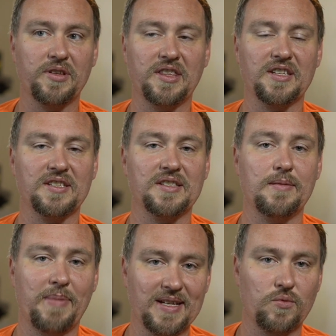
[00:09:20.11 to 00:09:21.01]
think this is
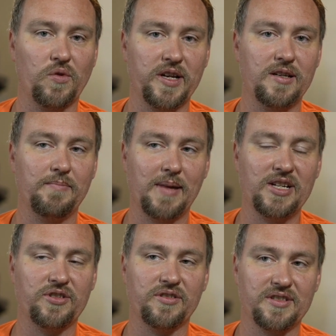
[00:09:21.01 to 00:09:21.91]
the best way to
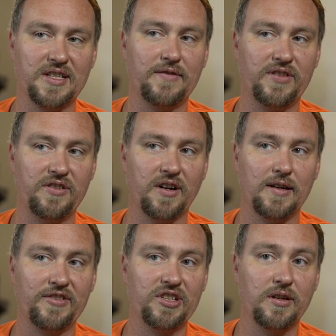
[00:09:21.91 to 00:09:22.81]
measure safety
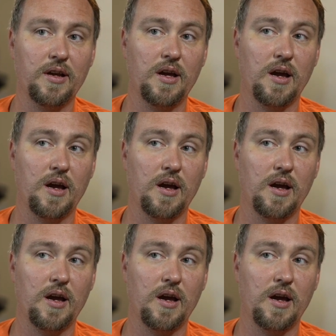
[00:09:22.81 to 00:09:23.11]
driving.